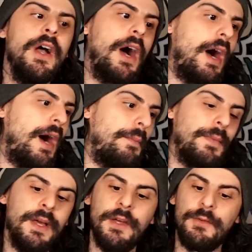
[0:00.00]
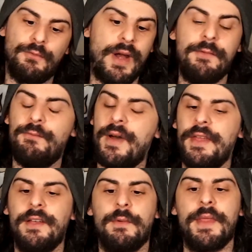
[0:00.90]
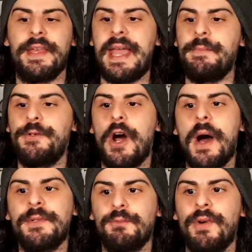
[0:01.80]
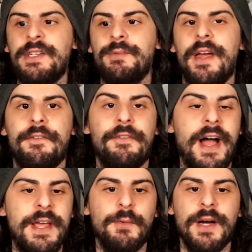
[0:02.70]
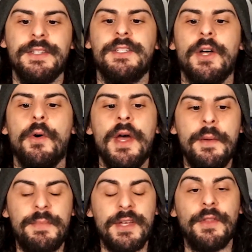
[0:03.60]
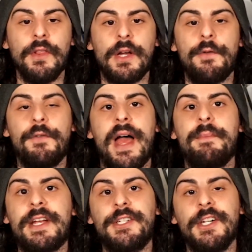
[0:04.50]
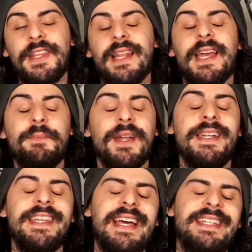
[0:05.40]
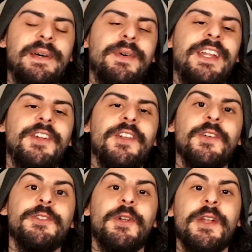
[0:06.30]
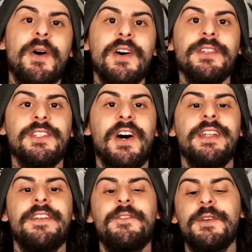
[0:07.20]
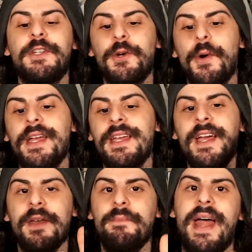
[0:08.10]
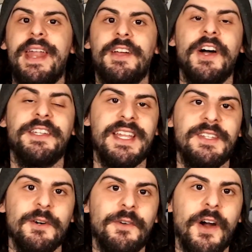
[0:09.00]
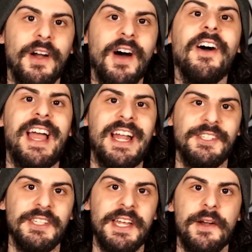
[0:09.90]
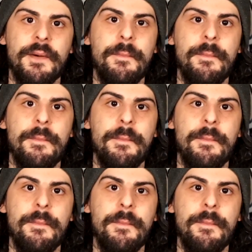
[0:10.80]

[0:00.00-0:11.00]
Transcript: right when the game drops, right when I find one. So be on the lookout for that. Make sure to hit that like button, hit that sub button, and turn those notifications on if you enjoy the Madden content so far. I'll catch you later.